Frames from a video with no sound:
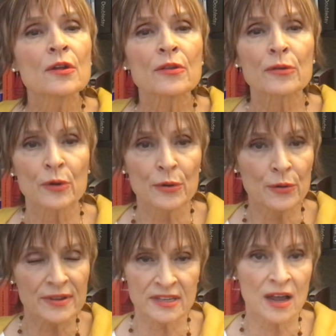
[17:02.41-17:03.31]
through
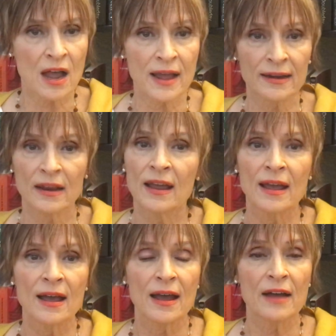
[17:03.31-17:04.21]
the sign
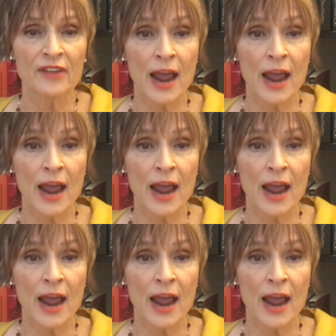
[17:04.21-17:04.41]
of